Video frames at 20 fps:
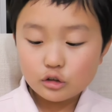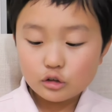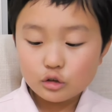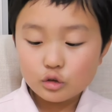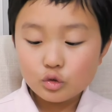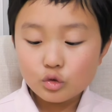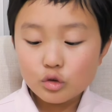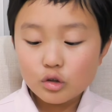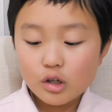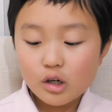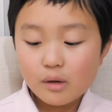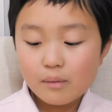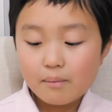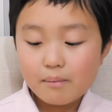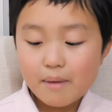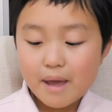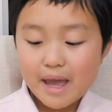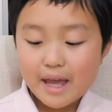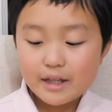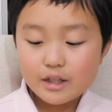lure a
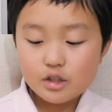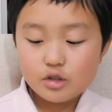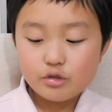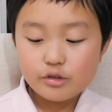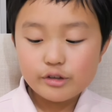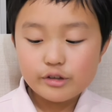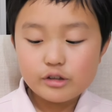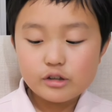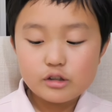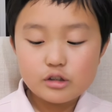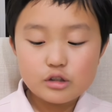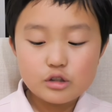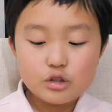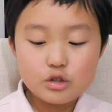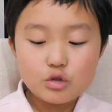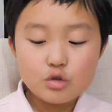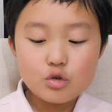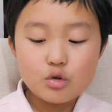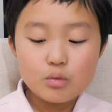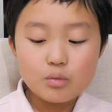man to his
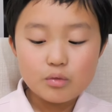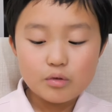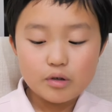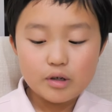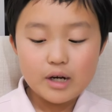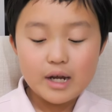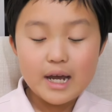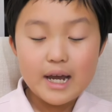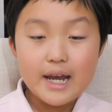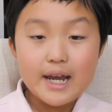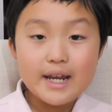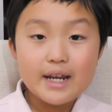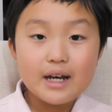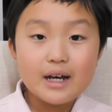doom, right?